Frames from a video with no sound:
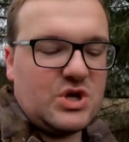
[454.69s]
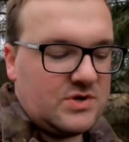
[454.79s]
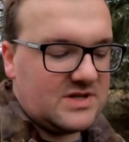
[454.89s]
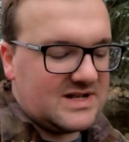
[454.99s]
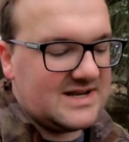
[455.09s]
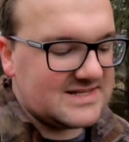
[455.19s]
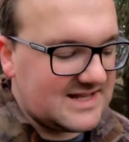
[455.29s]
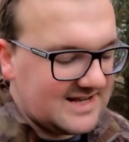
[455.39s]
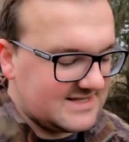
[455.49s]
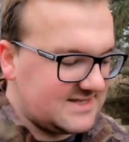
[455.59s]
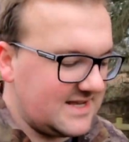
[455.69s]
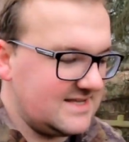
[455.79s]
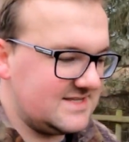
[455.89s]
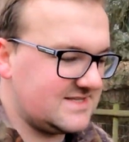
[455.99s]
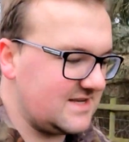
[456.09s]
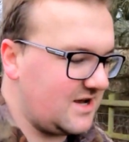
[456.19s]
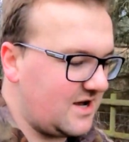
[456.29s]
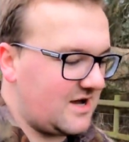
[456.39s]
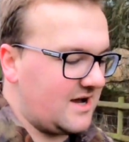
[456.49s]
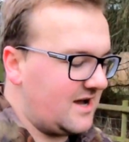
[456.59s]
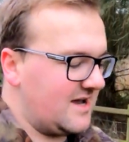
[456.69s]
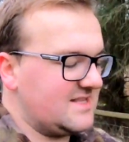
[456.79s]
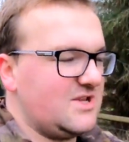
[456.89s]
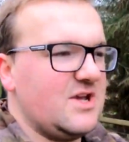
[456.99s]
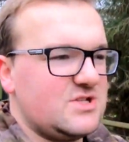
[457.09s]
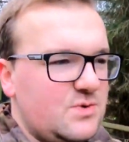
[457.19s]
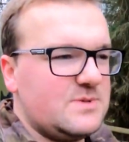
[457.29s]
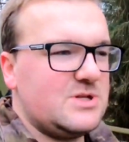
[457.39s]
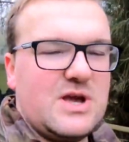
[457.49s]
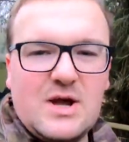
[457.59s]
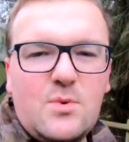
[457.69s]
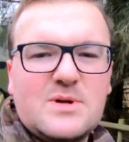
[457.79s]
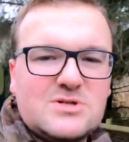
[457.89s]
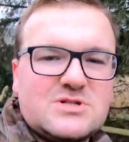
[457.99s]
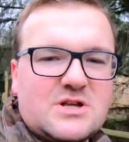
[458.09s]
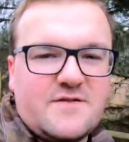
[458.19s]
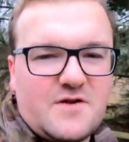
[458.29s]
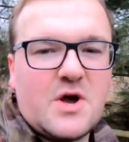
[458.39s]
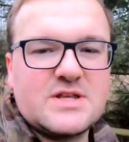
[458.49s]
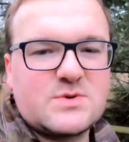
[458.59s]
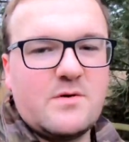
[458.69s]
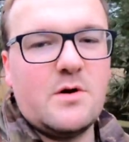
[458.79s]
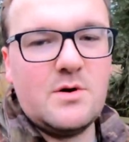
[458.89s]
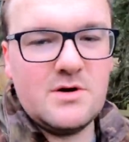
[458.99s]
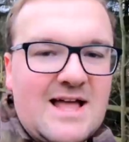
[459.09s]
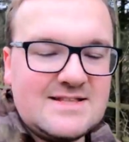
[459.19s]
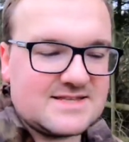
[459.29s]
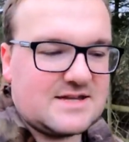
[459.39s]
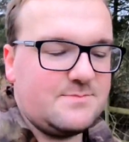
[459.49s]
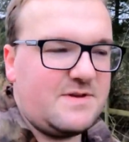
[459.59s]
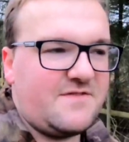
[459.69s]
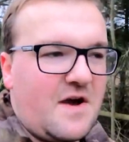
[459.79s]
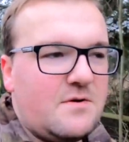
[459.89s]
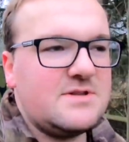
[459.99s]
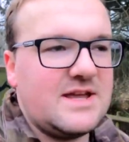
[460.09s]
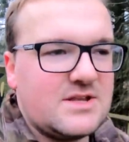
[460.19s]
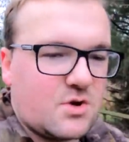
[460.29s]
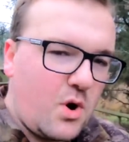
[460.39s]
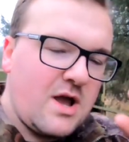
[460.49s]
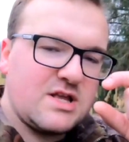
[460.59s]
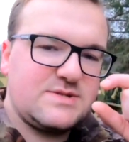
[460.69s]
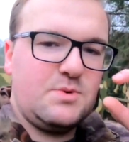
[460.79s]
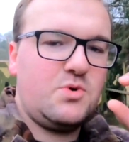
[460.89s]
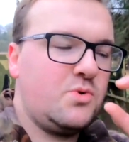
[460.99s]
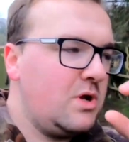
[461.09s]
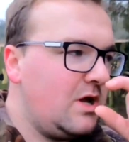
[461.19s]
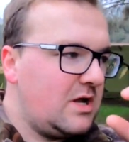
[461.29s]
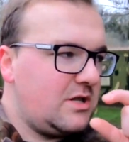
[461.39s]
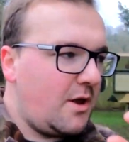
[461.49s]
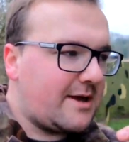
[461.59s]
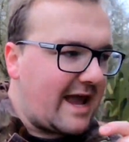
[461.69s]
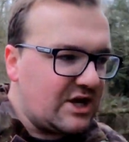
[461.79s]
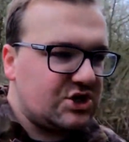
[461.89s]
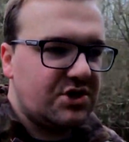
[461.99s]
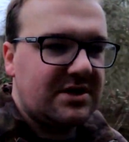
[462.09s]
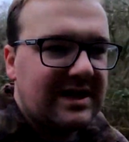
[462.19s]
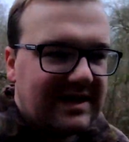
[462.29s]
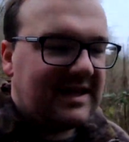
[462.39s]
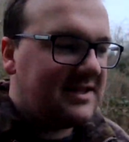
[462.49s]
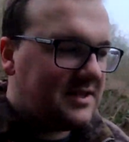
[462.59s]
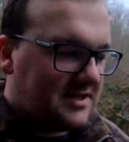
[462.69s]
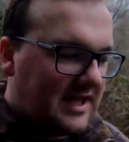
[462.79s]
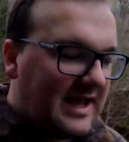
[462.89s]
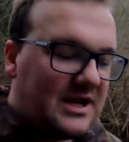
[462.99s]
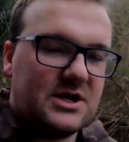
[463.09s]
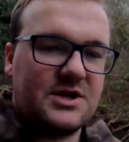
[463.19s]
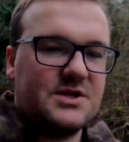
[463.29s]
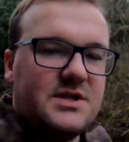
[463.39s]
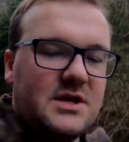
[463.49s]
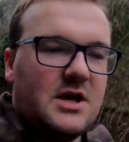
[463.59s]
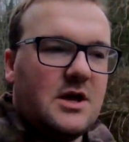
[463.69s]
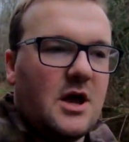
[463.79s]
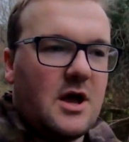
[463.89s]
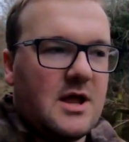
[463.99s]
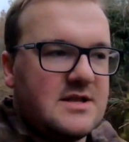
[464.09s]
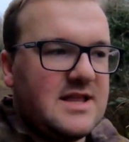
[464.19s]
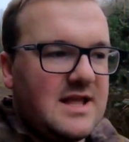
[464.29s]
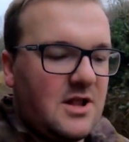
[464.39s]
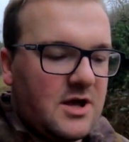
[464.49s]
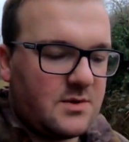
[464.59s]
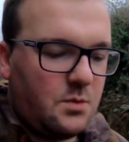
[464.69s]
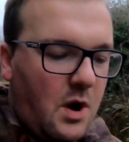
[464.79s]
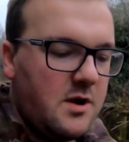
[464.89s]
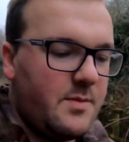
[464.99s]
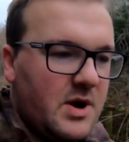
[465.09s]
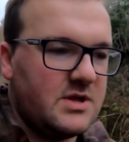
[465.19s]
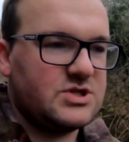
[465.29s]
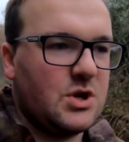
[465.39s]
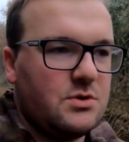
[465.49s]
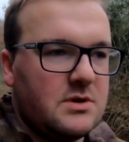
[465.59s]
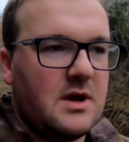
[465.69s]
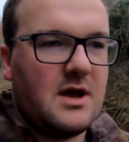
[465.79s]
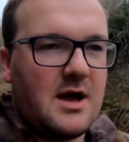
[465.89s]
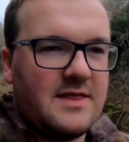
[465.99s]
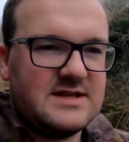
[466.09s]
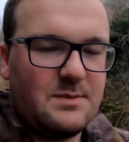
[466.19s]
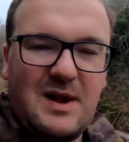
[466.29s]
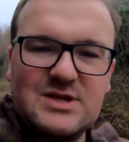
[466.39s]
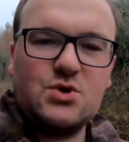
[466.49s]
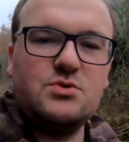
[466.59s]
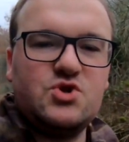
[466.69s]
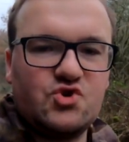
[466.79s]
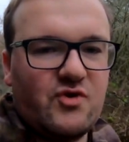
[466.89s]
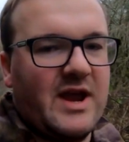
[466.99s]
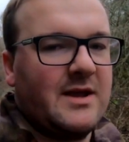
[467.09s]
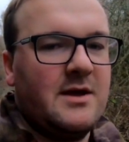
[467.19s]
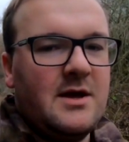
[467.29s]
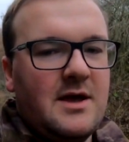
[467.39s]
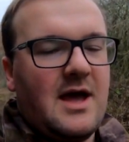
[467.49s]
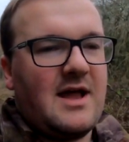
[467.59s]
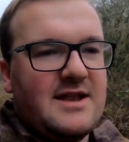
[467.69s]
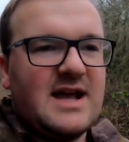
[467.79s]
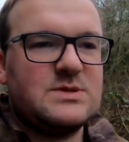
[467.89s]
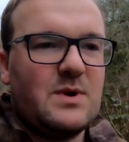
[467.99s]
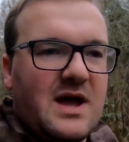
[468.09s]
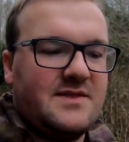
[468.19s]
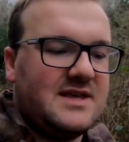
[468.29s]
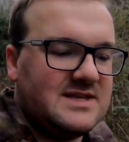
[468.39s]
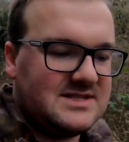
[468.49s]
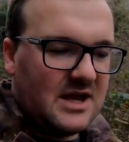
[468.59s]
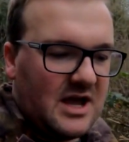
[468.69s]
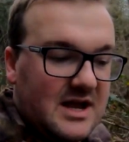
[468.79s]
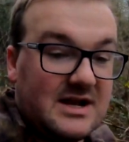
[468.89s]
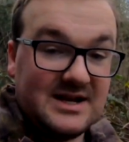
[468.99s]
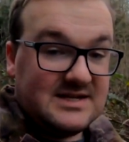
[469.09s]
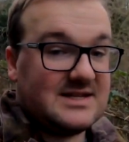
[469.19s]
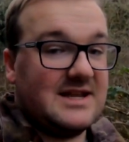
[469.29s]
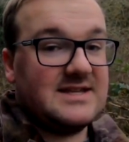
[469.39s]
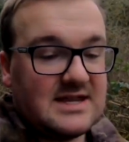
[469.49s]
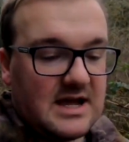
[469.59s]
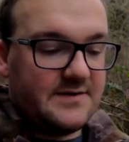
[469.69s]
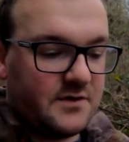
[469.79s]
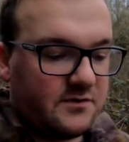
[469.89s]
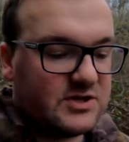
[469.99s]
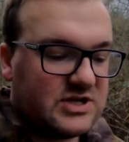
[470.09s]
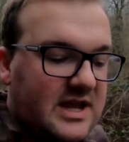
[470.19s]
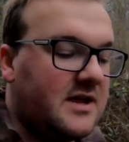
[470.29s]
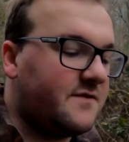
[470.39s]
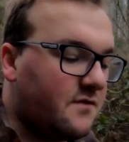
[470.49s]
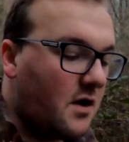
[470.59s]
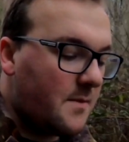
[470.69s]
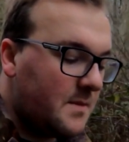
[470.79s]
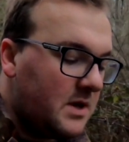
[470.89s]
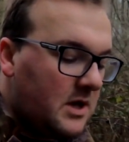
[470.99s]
So the Glisglis is it almost looks like a flying squirrel, and can be found in quite a small location in England, near like Woburn. So there's a place called Tring, and that's where these Glisglis have originated from.